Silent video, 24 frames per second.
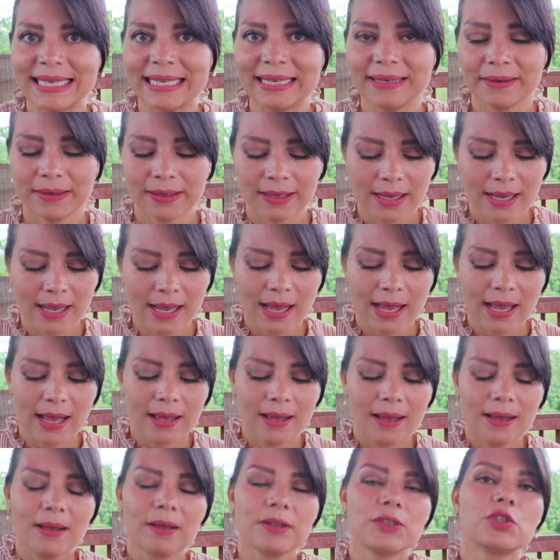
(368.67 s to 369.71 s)
tea.
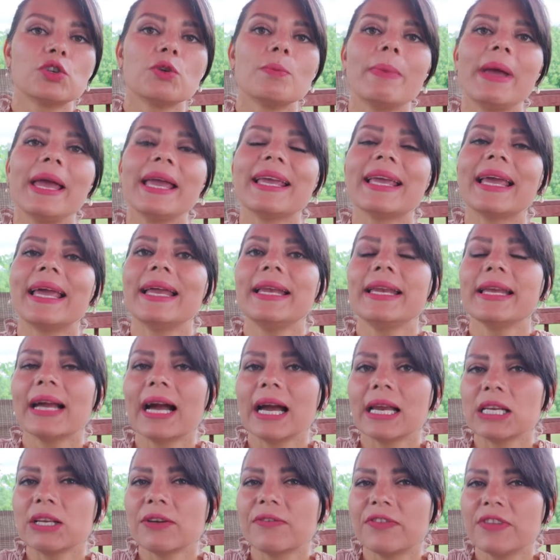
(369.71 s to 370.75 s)
To make any
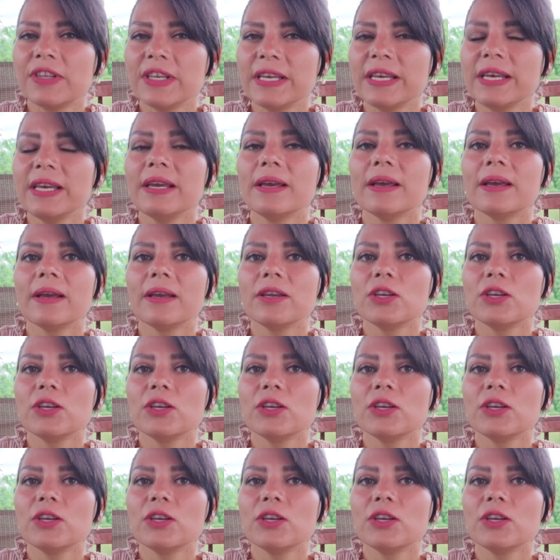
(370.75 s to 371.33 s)
kind of tea,